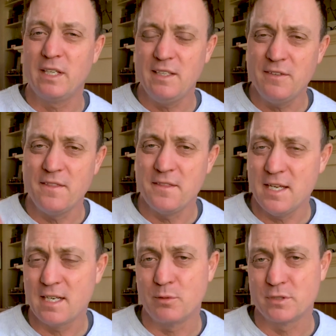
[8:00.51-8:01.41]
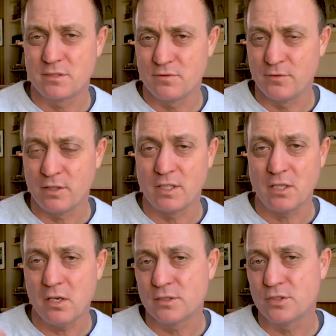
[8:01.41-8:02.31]
even then I was very
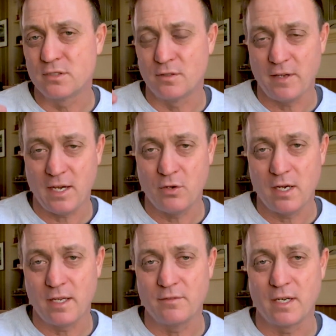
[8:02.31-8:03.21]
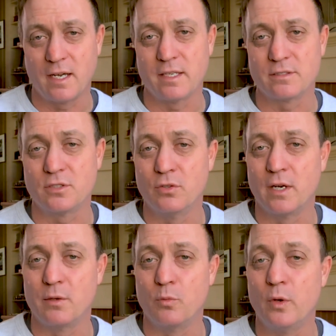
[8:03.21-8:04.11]
conscious of how high of an ISO
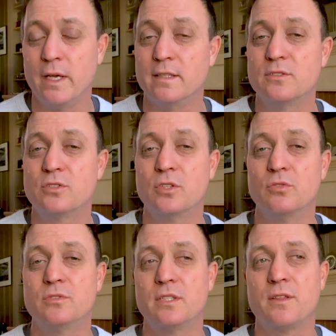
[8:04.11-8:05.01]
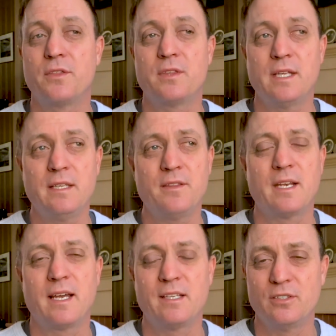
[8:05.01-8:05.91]
I went. So to think that
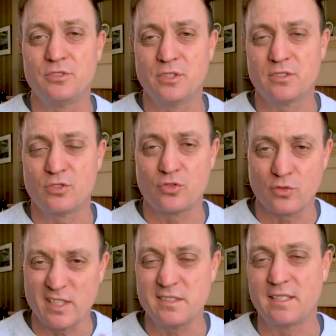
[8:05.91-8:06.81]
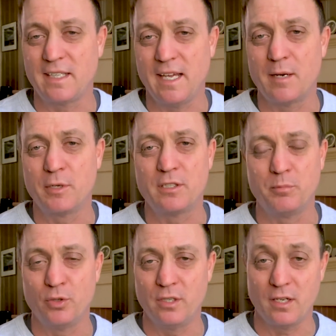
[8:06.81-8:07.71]
I could just trust a camera to
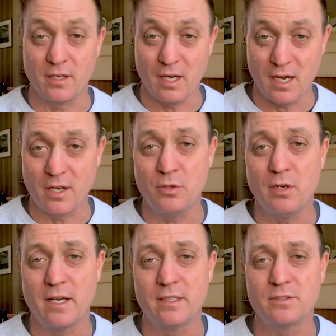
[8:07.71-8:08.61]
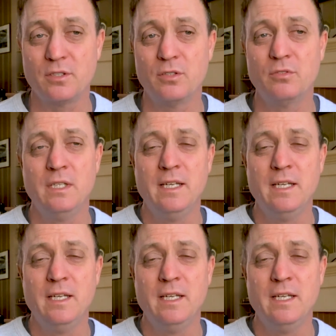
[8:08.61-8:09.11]
put it on auto ISO,